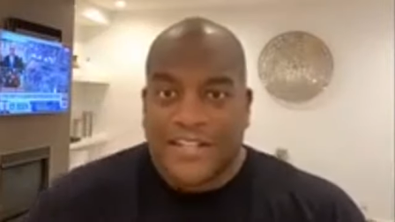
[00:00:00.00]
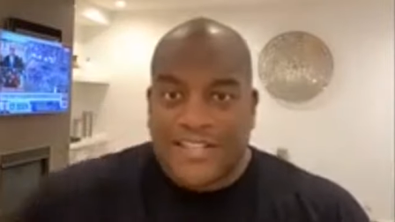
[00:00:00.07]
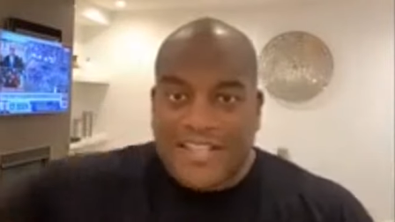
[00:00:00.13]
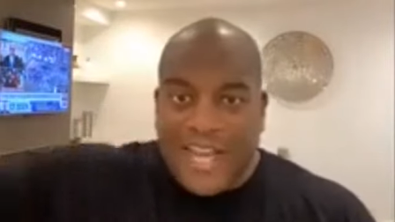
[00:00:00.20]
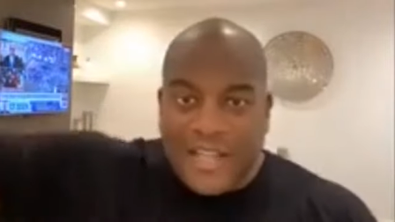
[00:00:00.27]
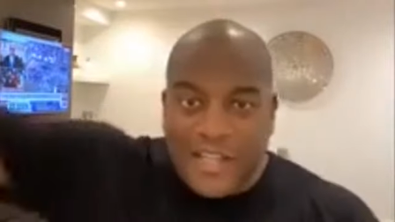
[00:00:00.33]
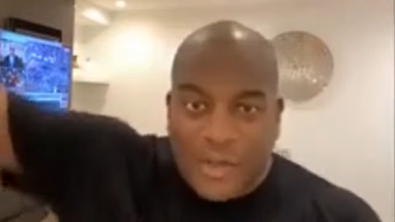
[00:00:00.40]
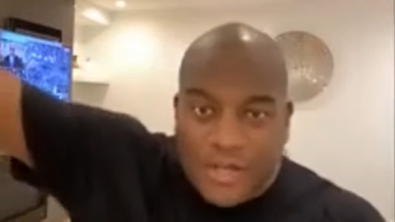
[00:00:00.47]

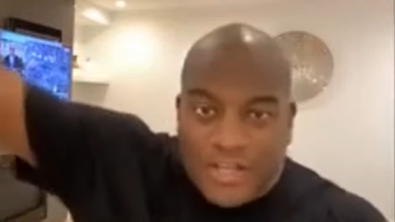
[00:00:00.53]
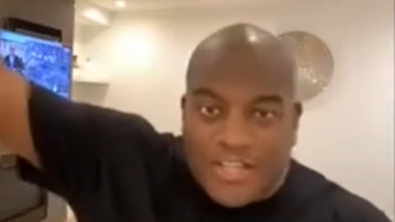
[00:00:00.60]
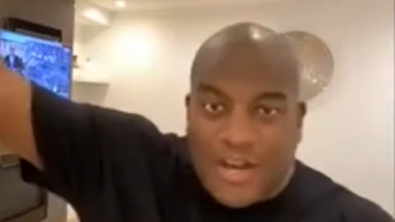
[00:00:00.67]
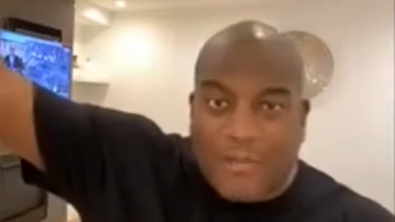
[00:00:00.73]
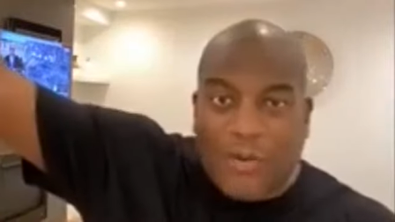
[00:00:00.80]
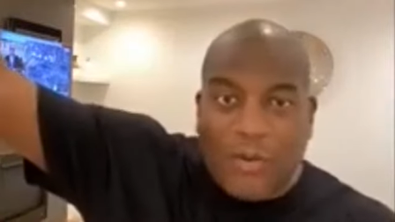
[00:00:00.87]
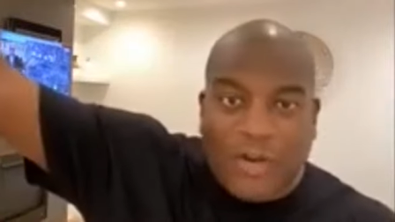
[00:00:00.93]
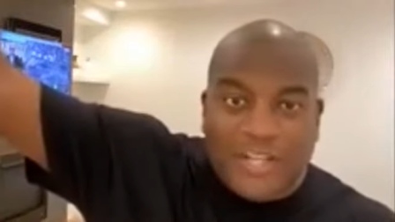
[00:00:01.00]
St. Louis,
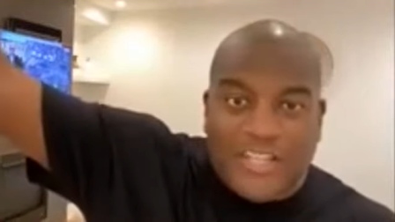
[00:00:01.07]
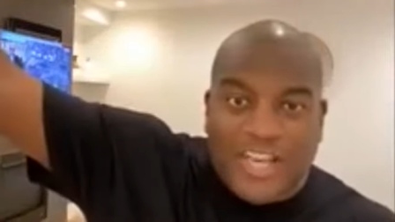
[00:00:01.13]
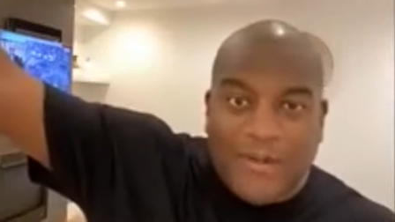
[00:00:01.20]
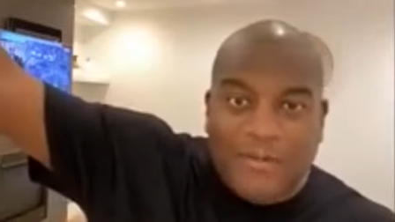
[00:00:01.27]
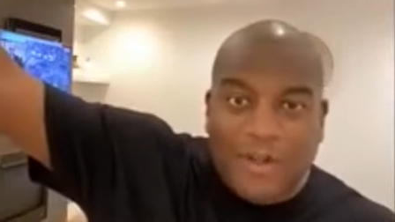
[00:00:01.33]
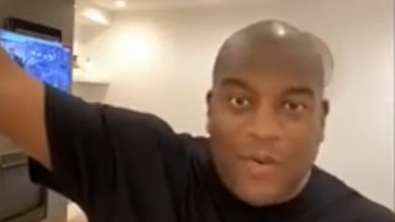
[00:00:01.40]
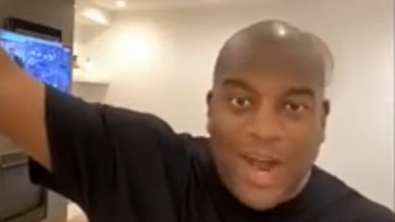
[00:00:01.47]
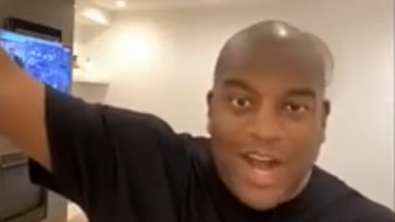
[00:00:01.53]
number one
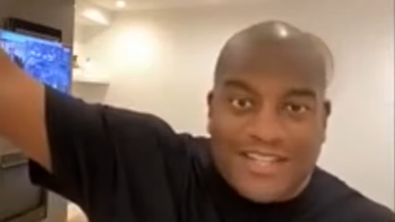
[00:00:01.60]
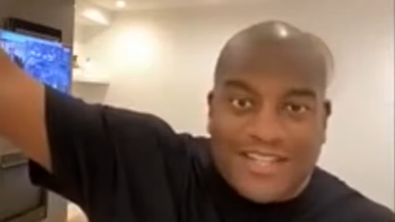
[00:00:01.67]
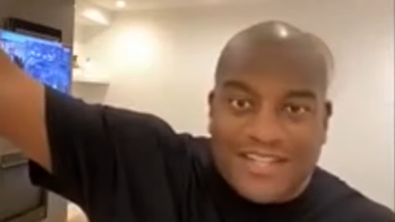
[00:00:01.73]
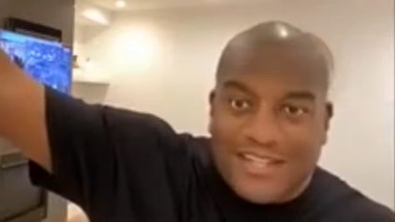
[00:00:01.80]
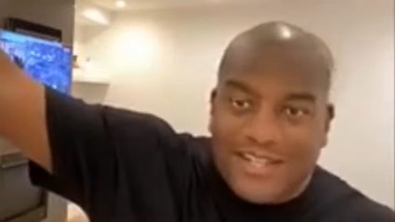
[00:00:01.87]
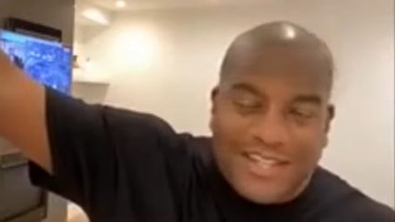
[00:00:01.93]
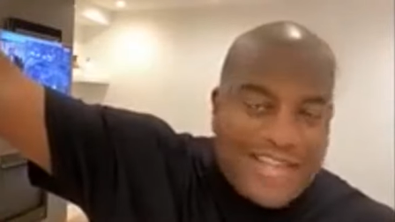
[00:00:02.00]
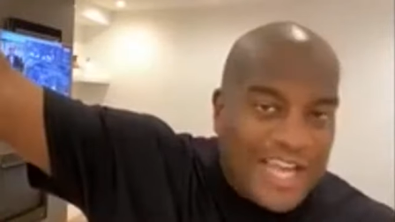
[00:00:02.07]
team in the West.